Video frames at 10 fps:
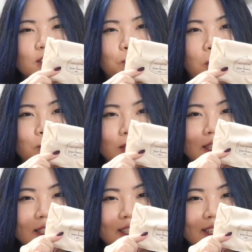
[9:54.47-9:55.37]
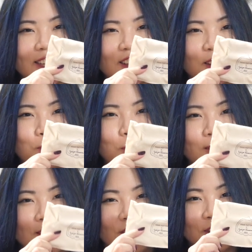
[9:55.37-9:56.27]
pumpkin detail that you
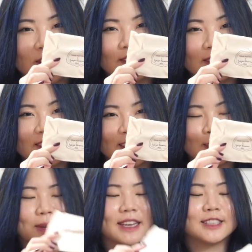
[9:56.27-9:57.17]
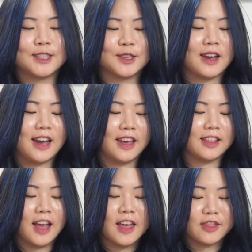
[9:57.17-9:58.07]
put on the little dust bags too?
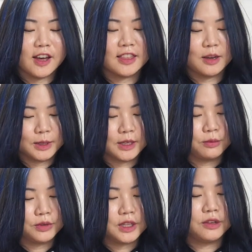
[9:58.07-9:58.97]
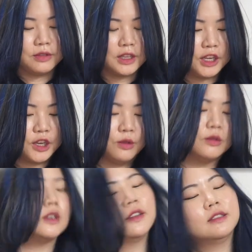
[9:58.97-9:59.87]
I thought that was a really, really
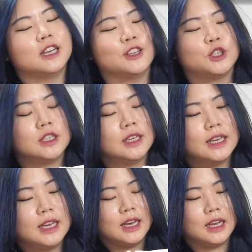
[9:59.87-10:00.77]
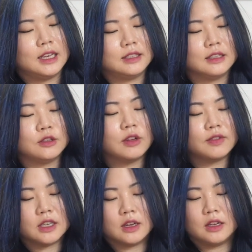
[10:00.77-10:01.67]
cute touch. It says Louis
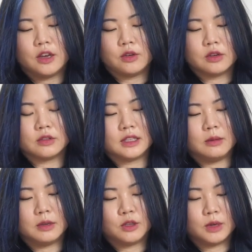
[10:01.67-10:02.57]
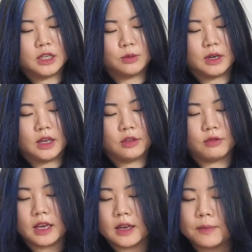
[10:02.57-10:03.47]
Vuitton Yayoi Kusama
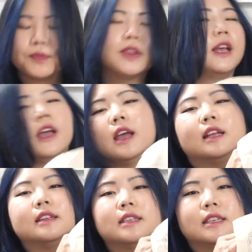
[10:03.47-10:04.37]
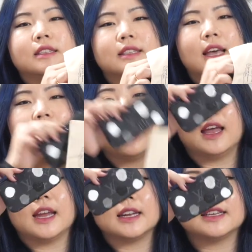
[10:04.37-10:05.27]
2023, and
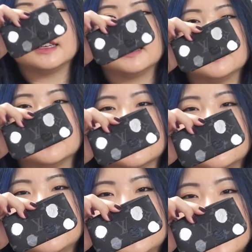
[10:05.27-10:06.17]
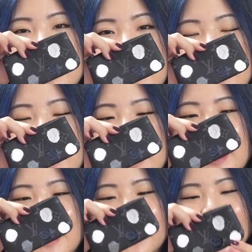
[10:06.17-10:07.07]
inside is,
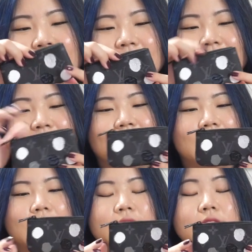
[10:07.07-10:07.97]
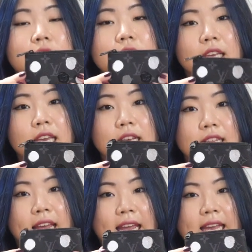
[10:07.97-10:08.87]
ta-da! It's a little
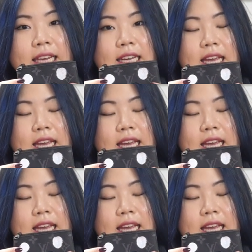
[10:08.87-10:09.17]
keyclay,